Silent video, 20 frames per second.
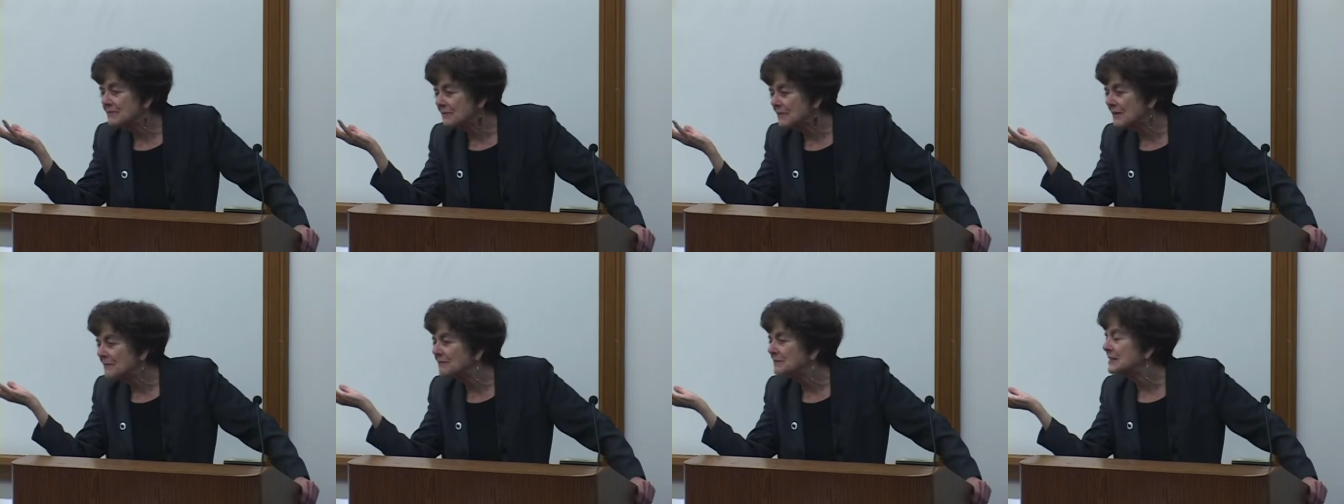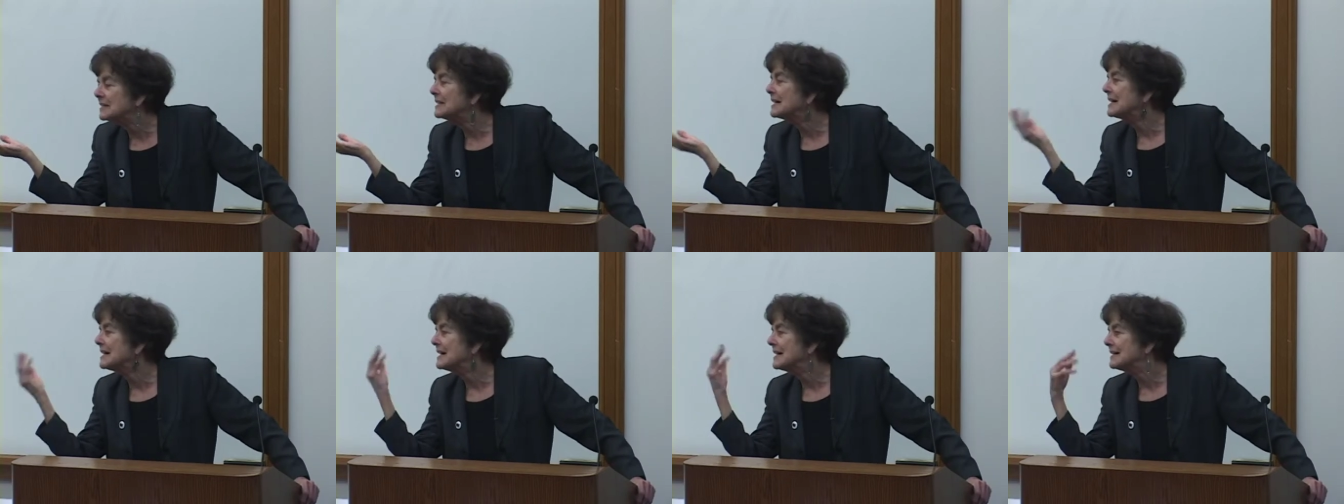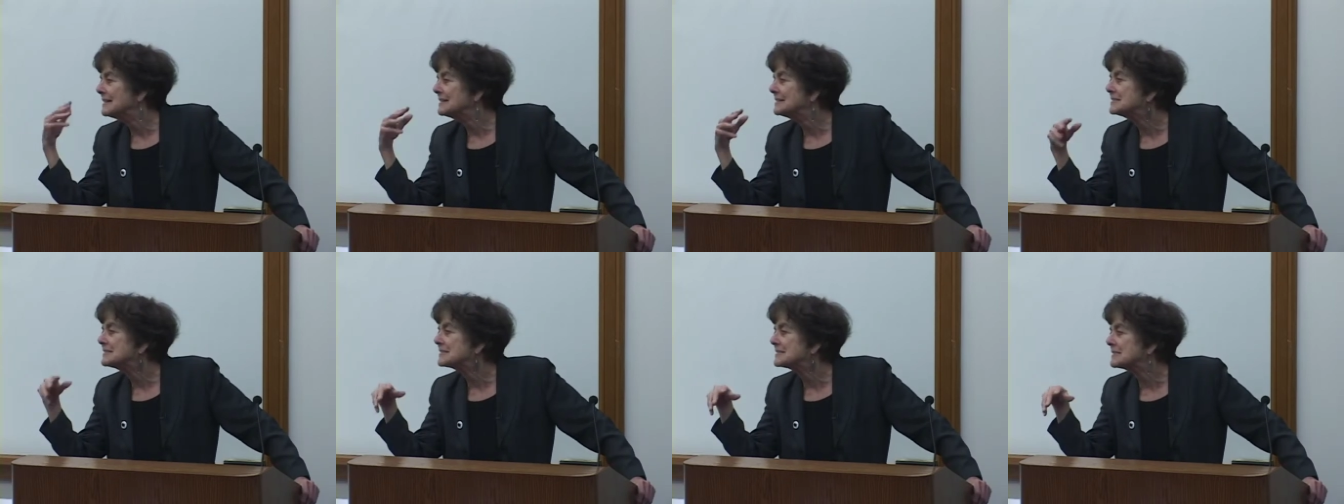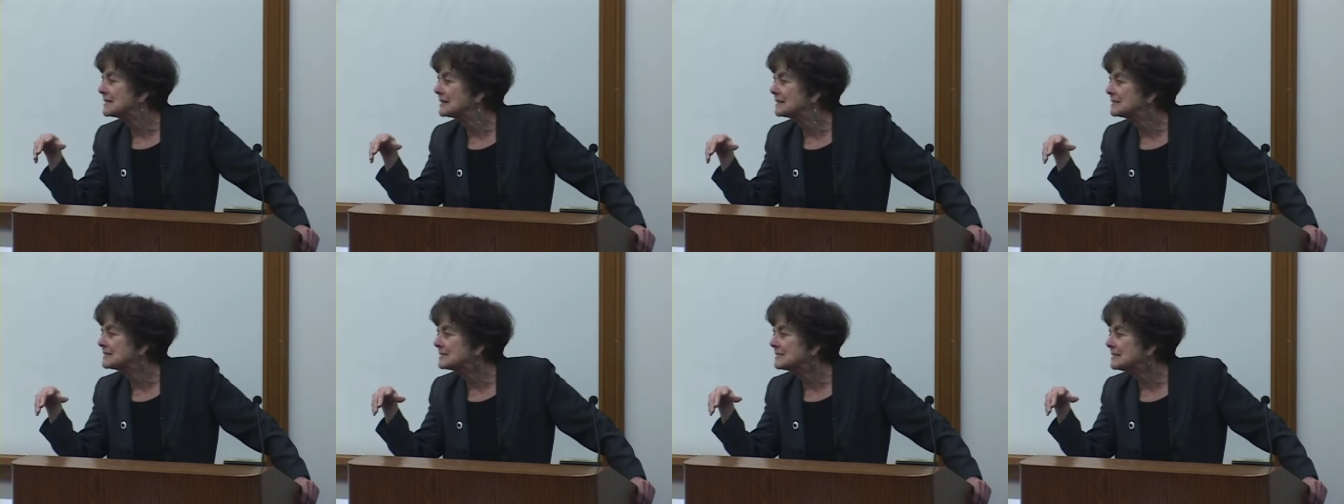59 and
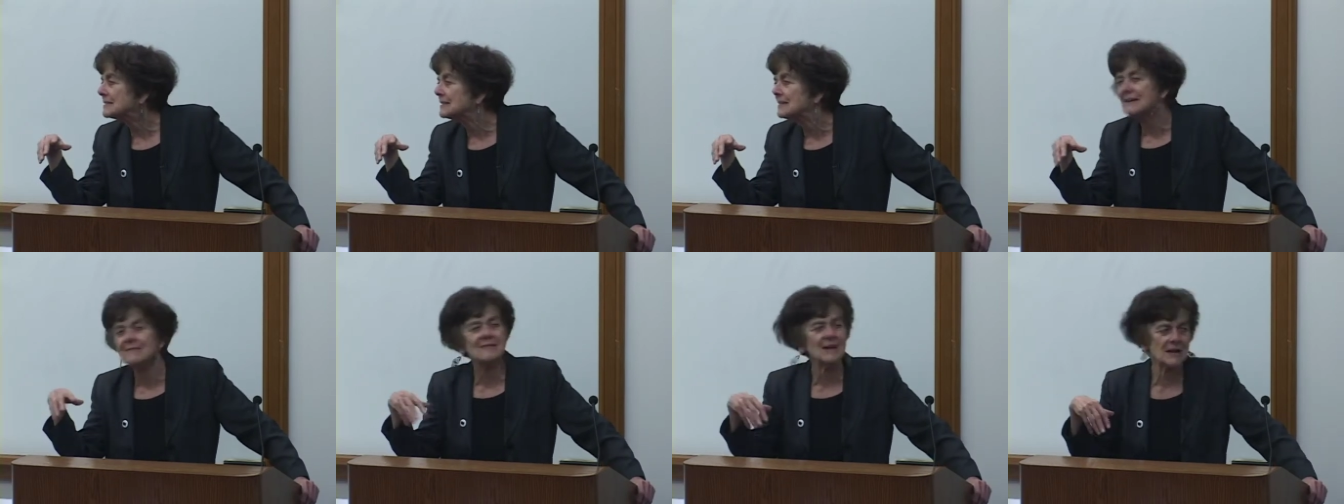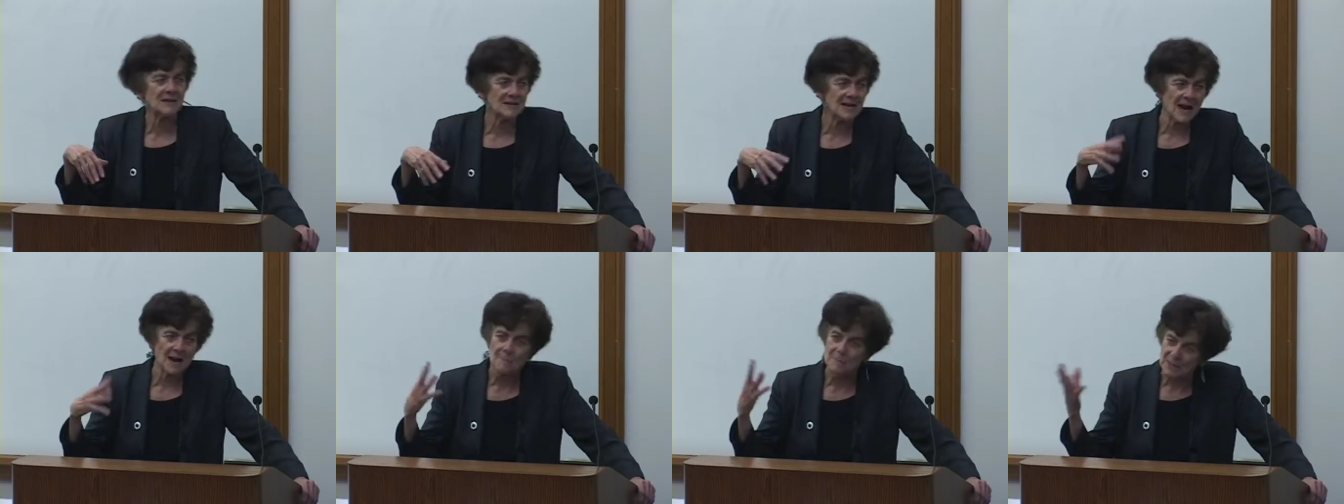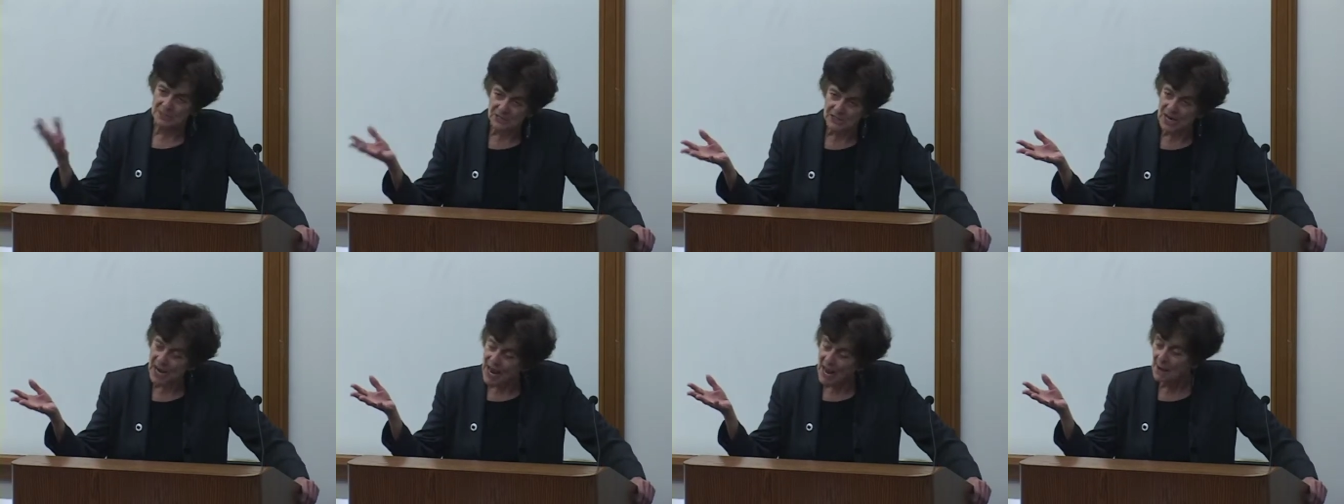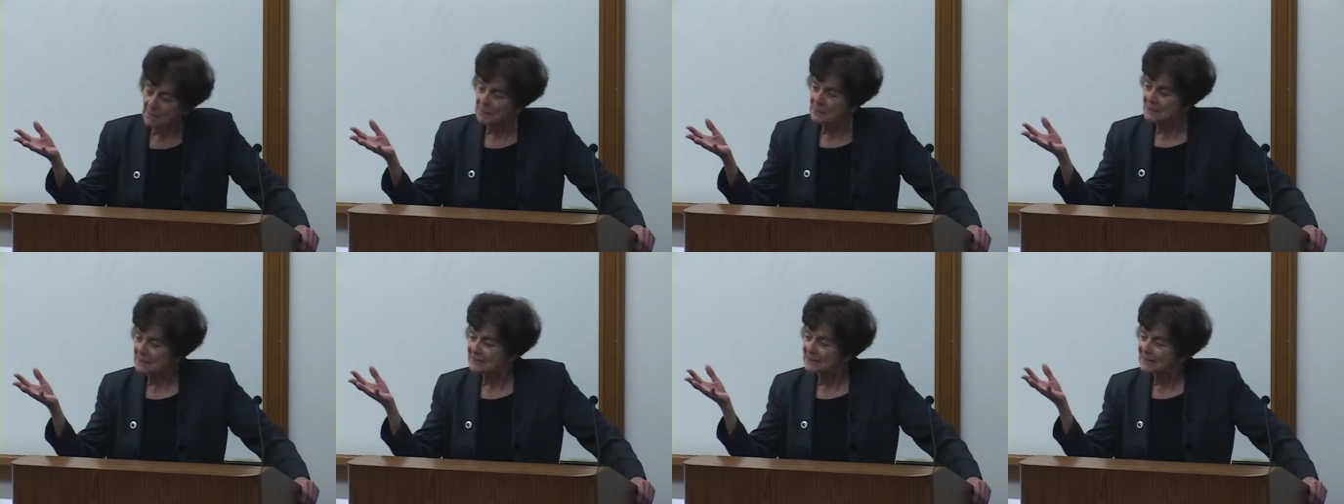60, and then not much
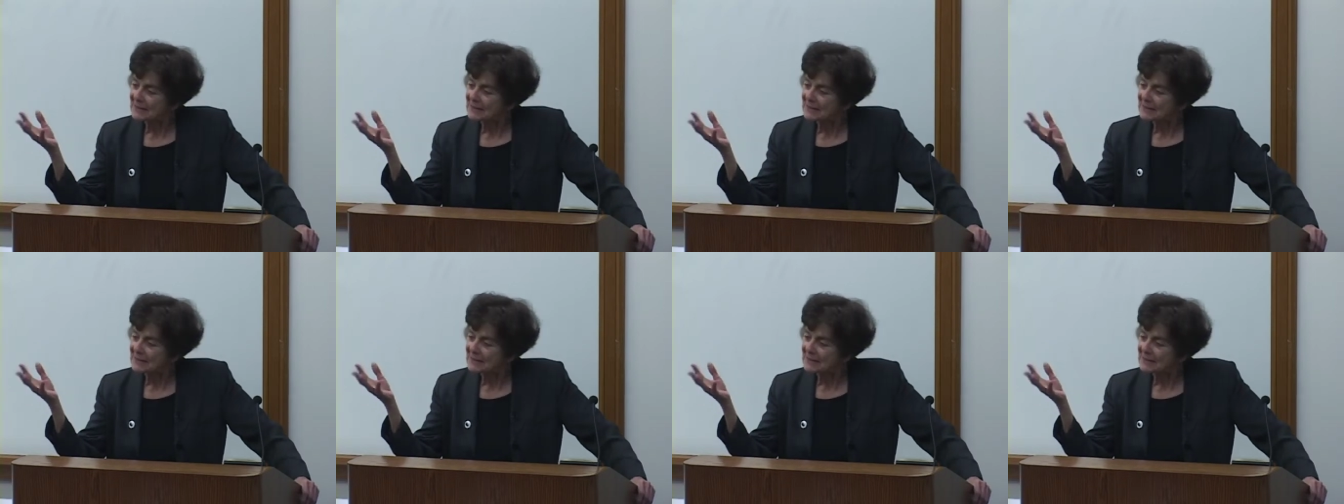happened.